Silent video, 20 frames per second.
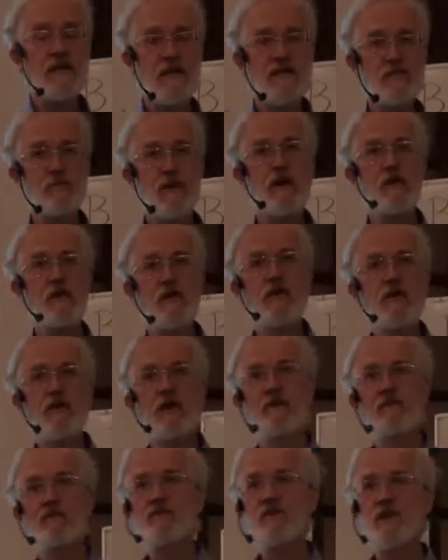in this part of the
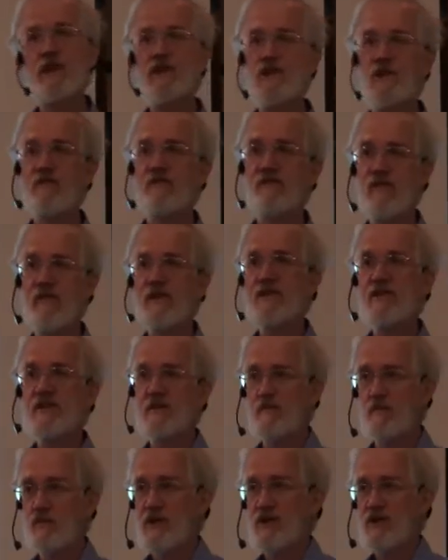conversation
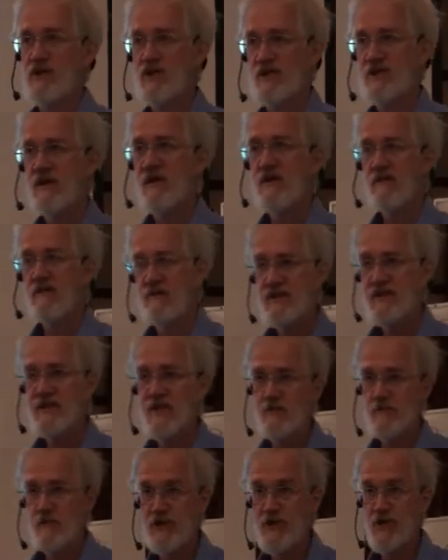Vincent Bridges,
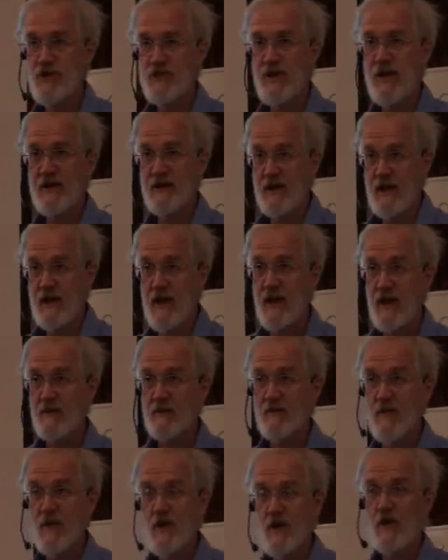
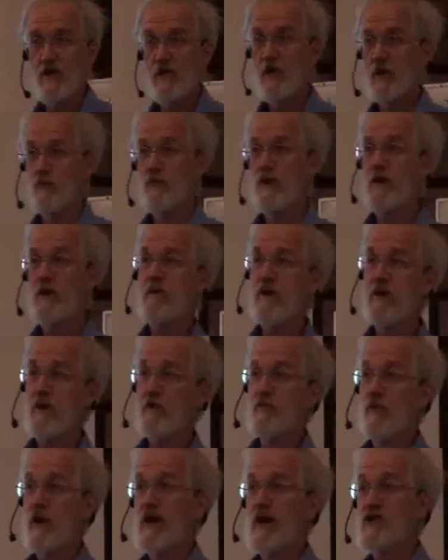vincentbridges.com. You can read about
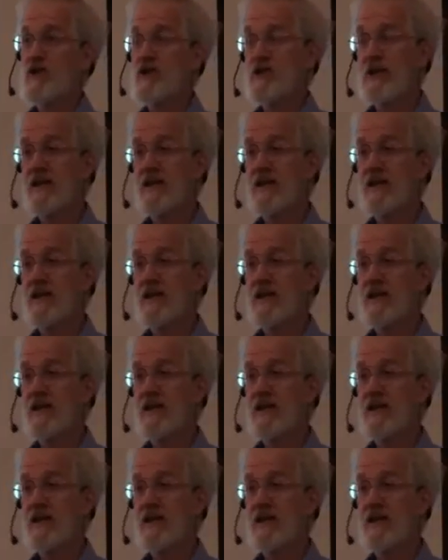our projects